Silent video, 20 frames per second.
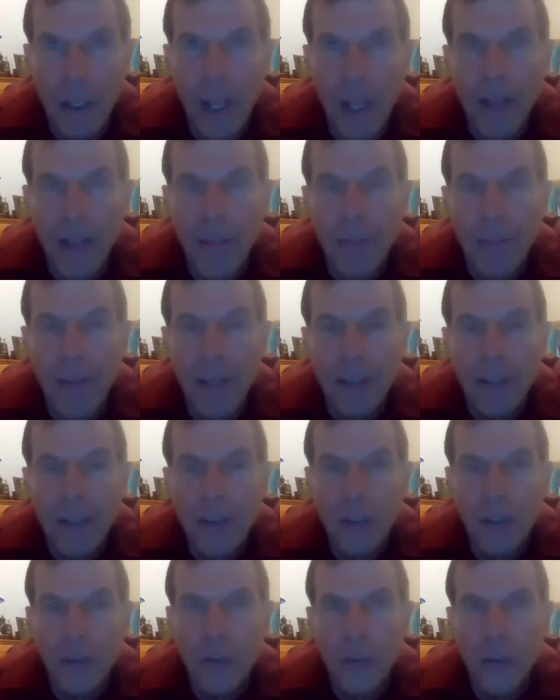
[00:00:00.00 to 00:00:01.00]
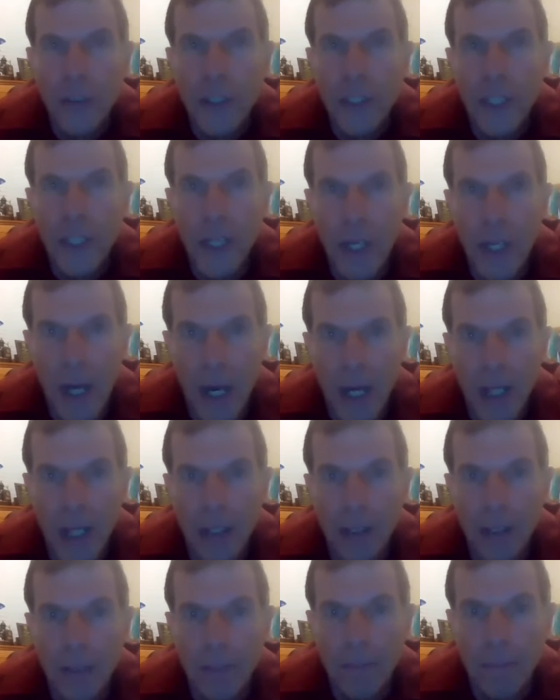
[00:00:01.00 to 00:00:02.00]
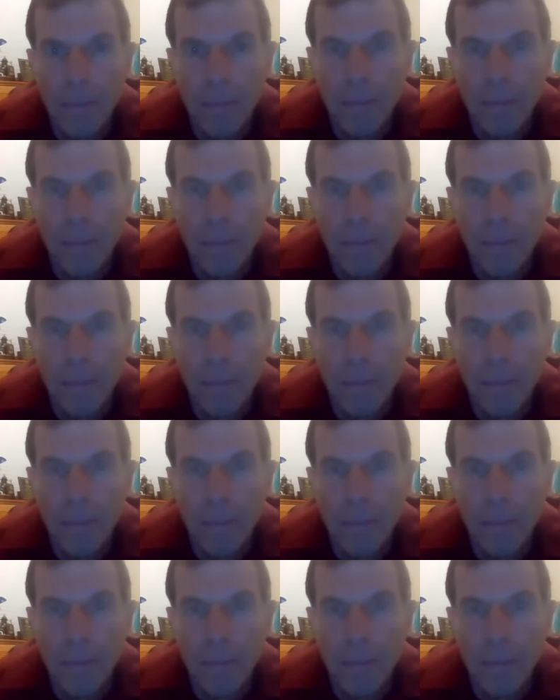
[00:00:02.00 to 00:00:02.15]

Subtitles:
and the basis for the denial.